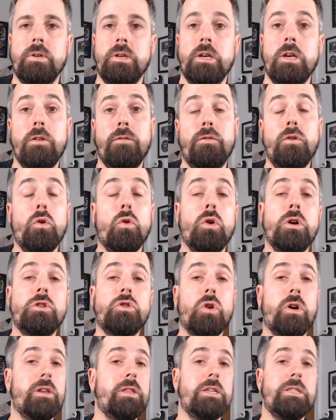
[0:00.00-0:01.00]
If you're
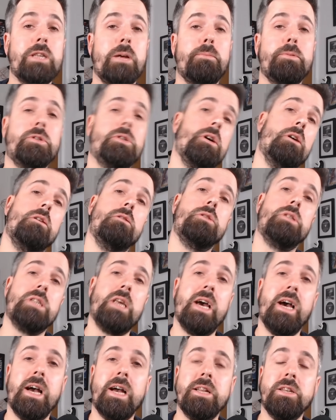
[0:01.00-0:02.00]
enjoying these episodes
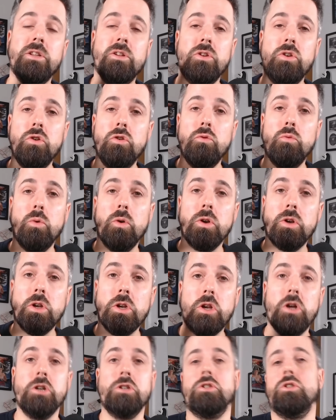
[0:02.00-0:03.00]
and you would
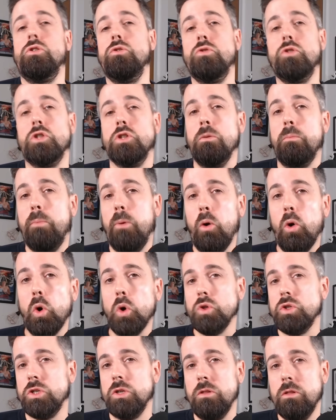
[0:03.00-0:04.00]
like to
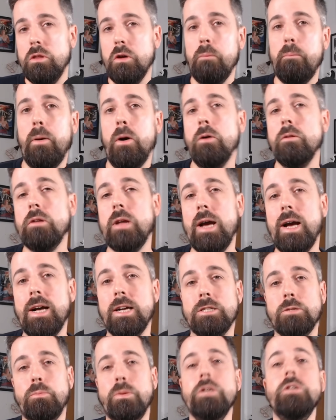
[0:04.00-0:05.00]
support the
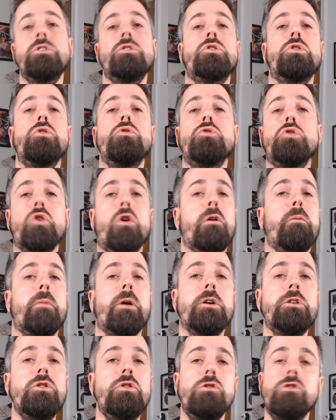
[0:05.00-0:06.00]
podcast, please do join my
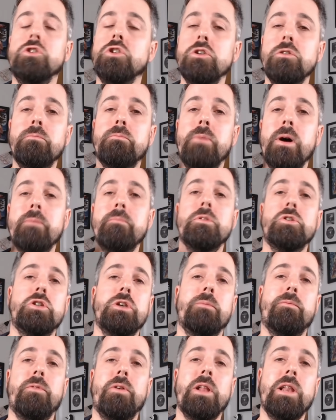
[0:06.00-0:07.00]
YouTube
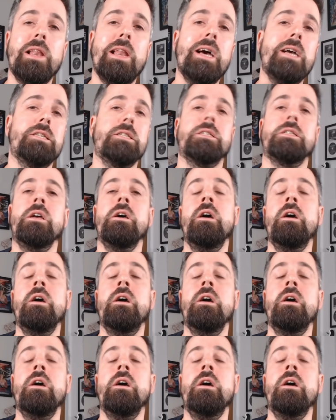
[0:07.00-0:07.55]
membership for less